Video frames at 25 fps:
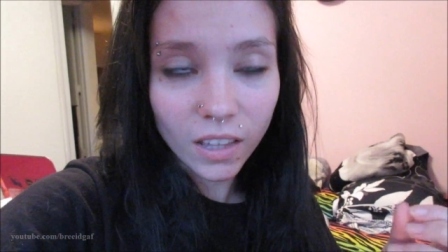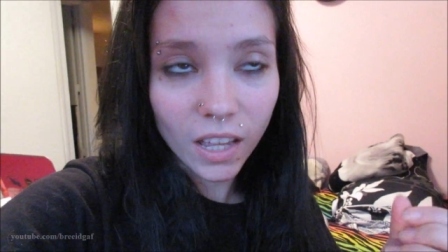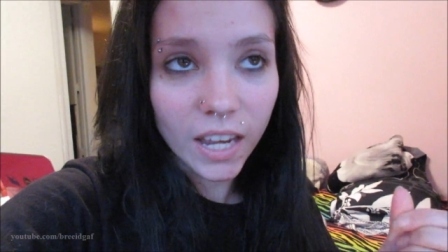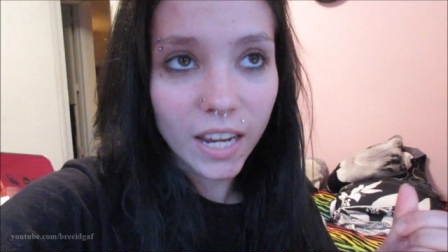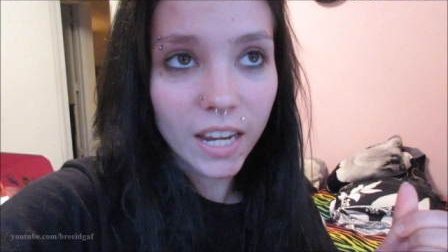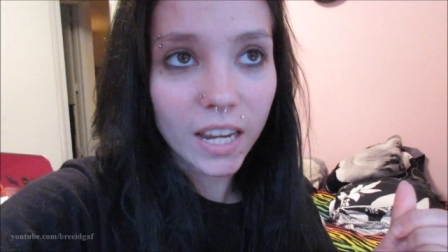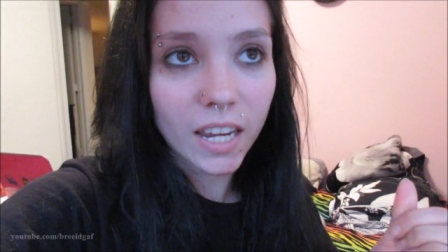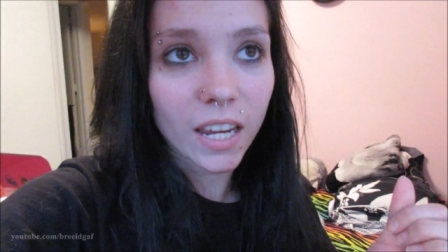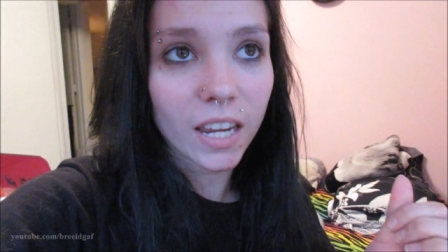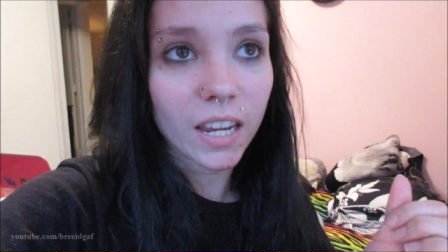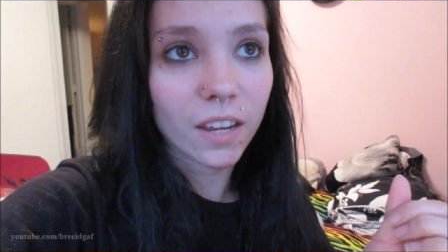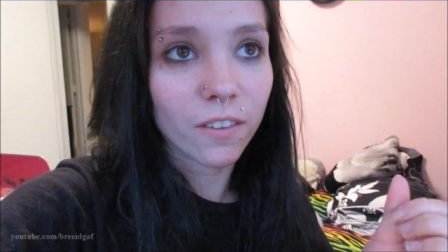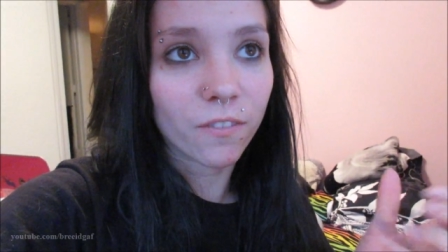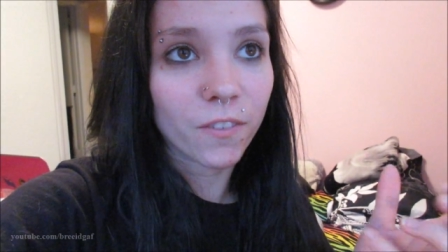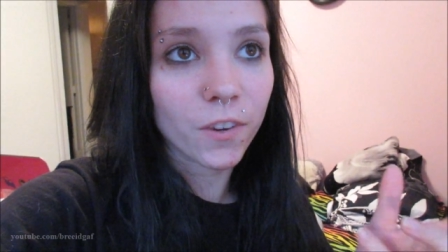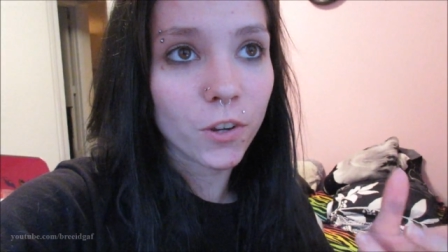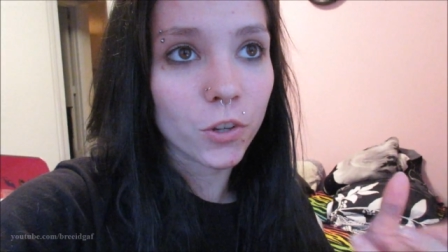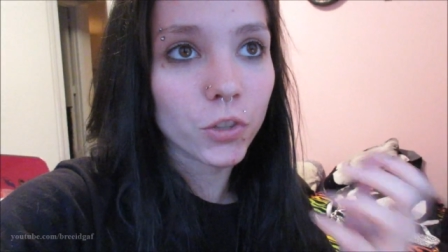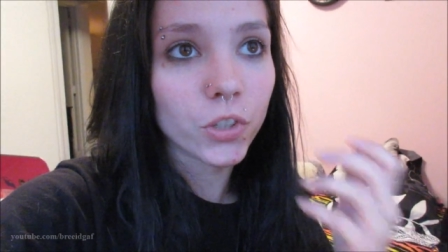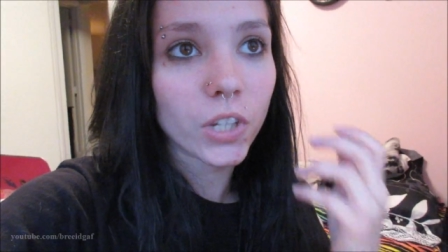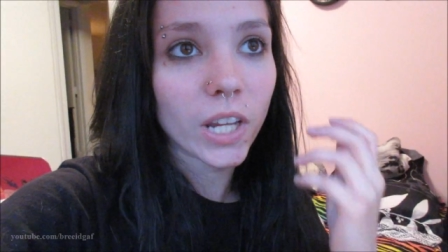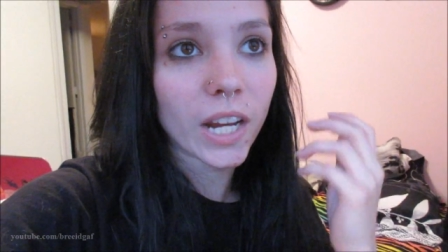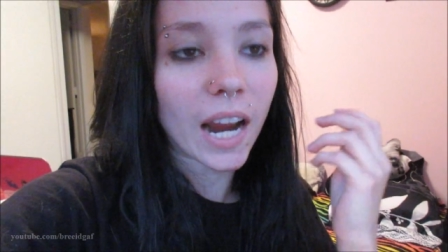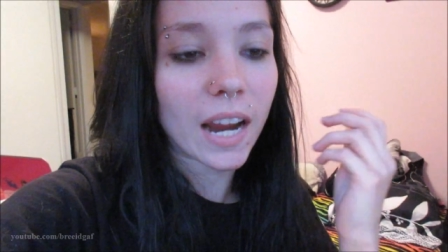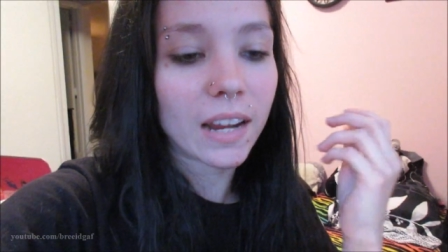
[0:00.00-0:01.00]
Like it
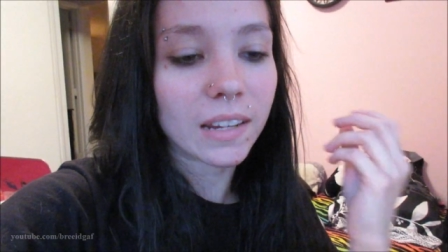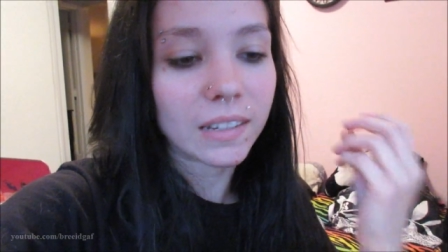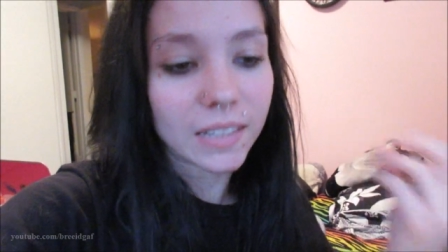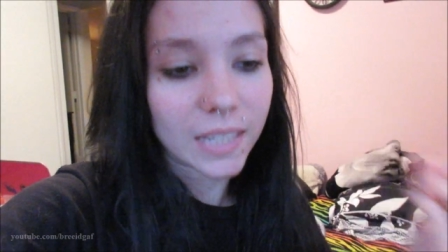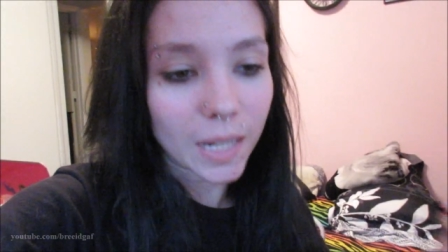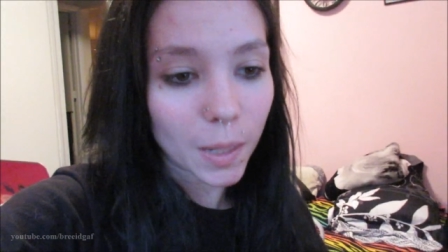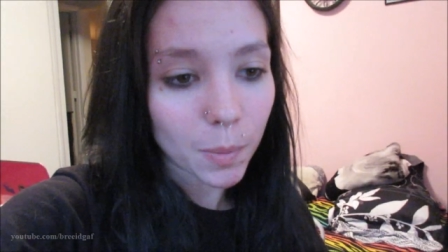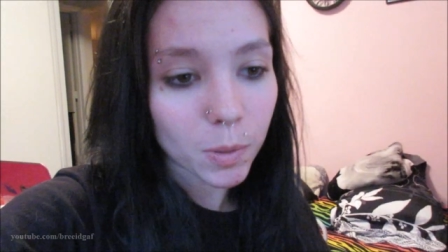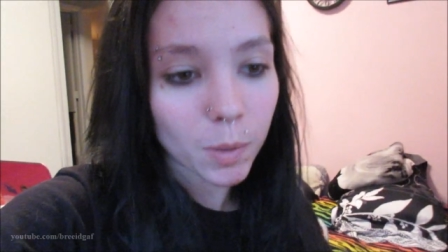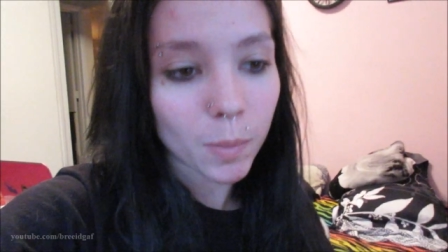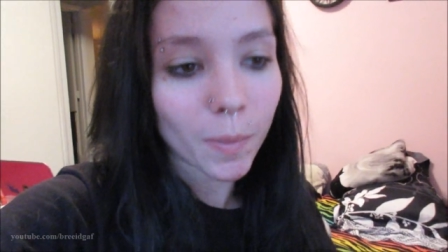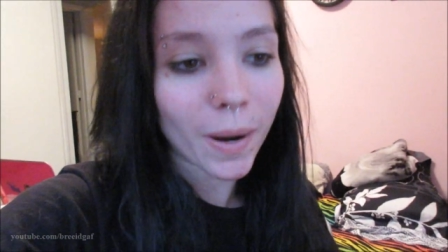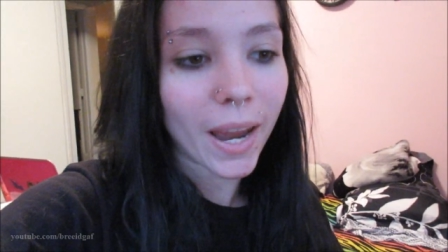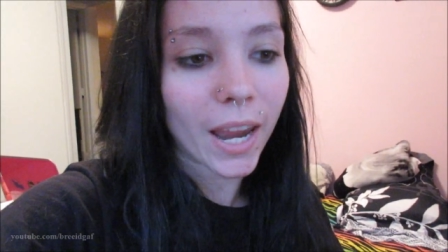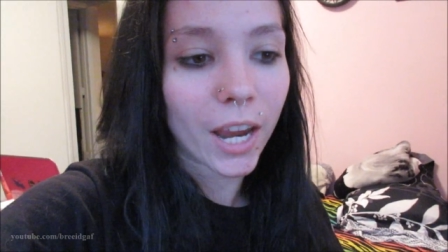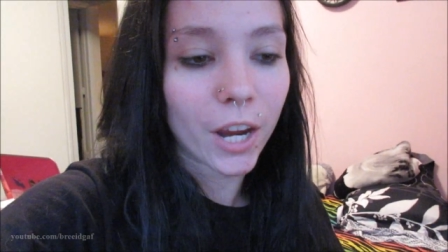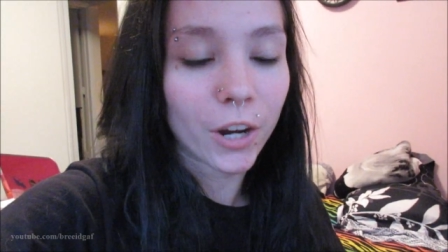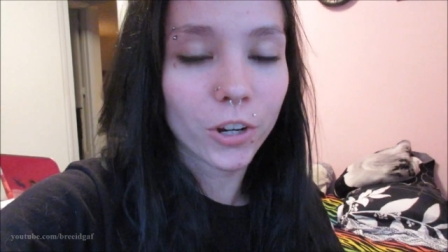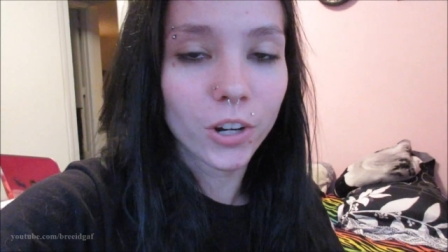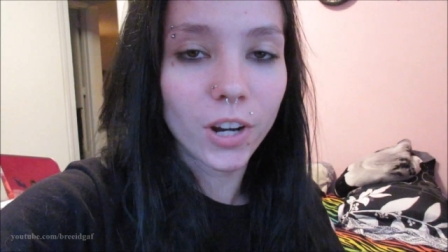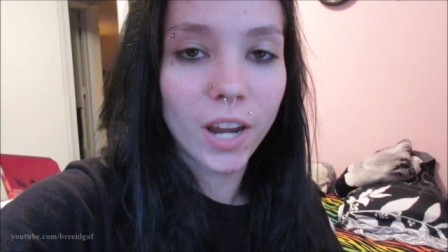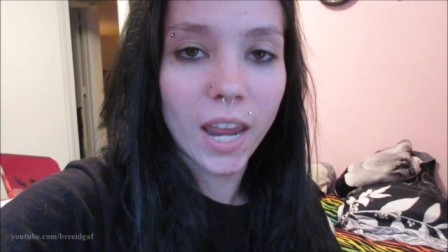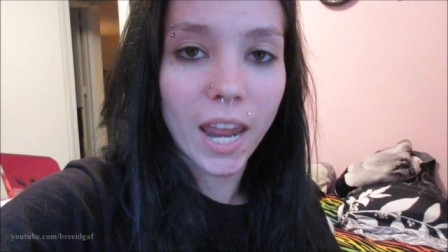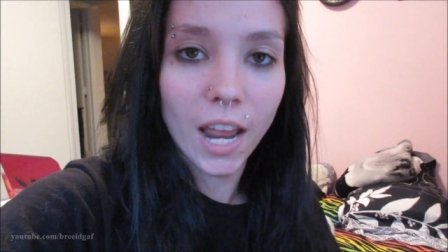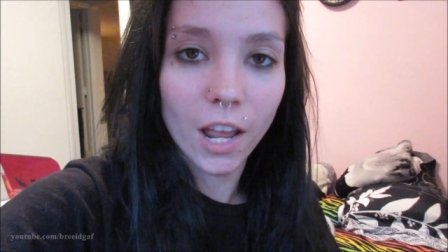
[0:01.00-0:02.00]
feels like I dipped my
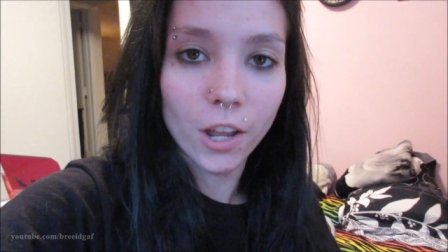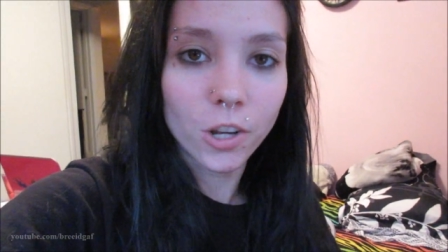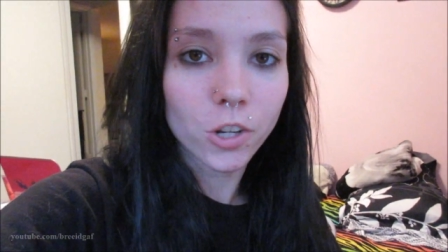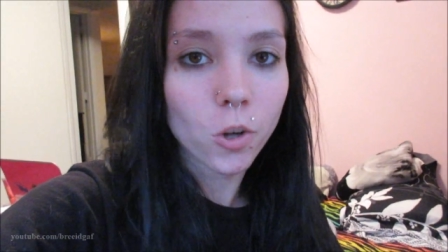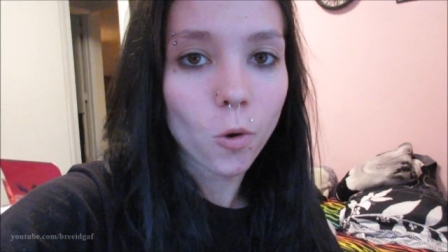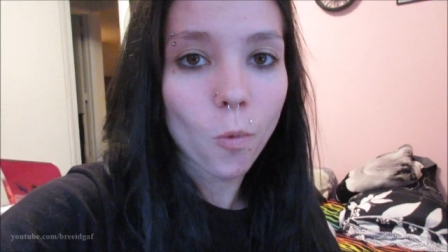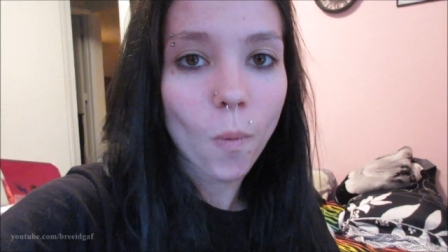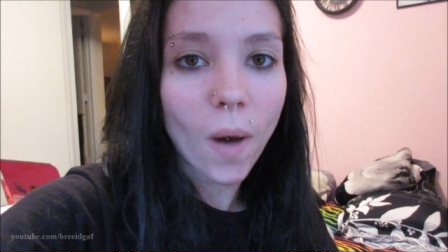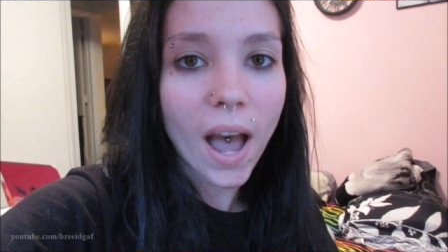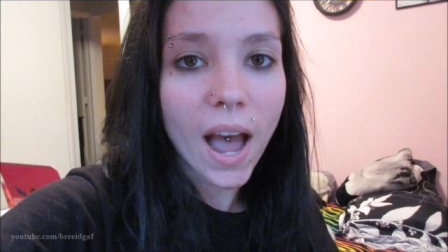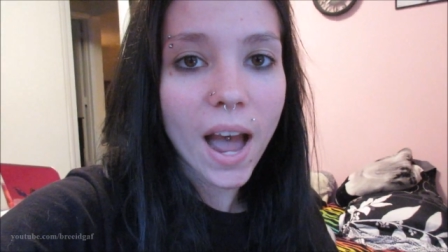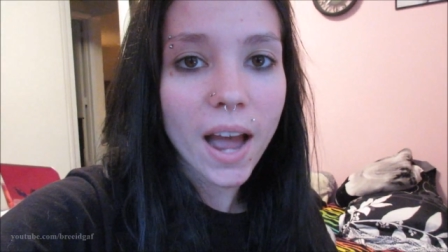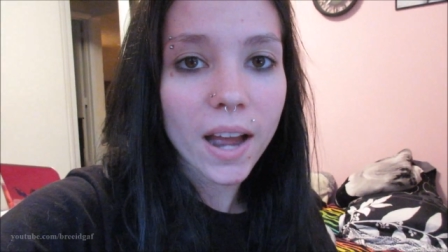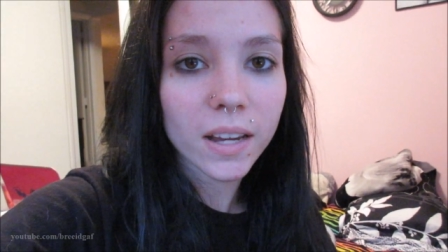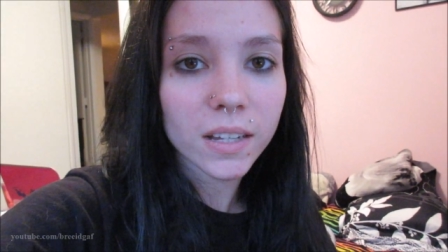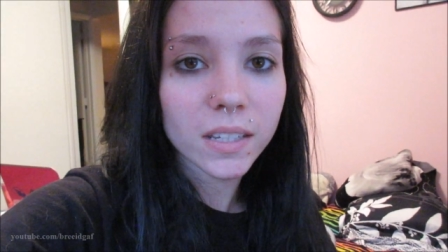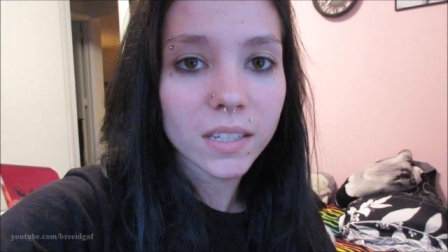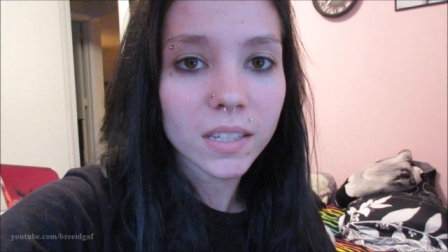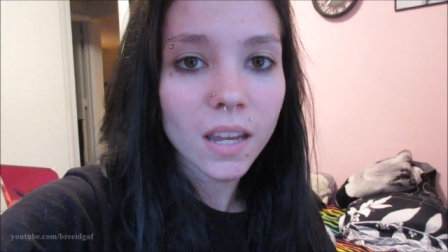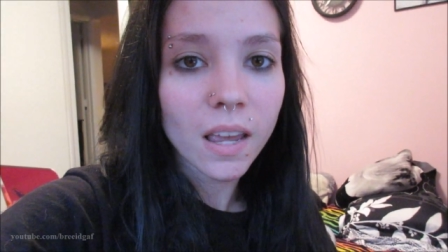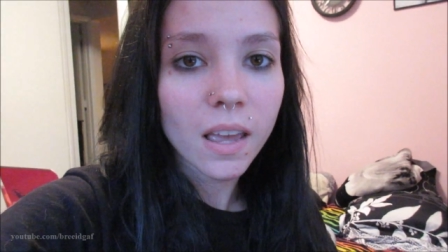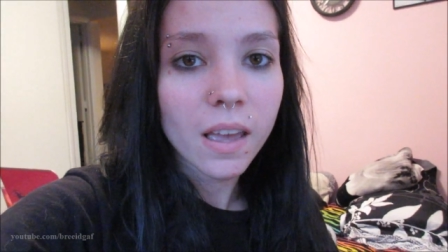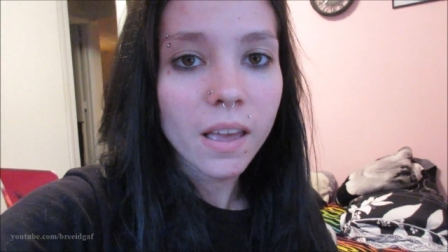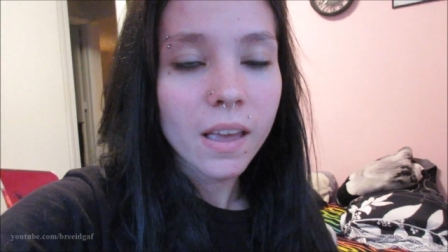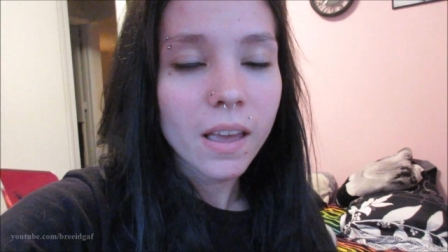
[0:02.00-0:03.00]
hair in candle
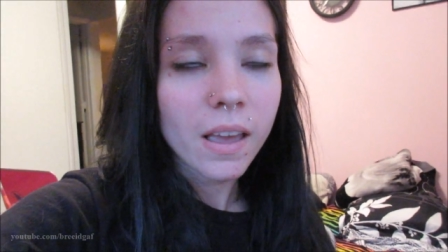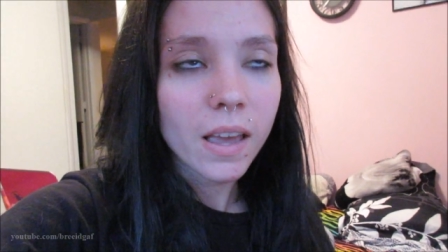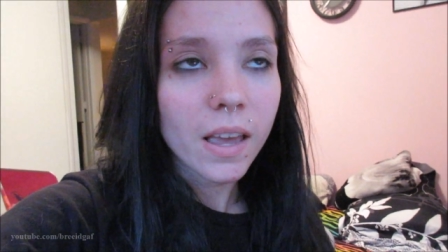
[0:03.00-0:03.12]
wax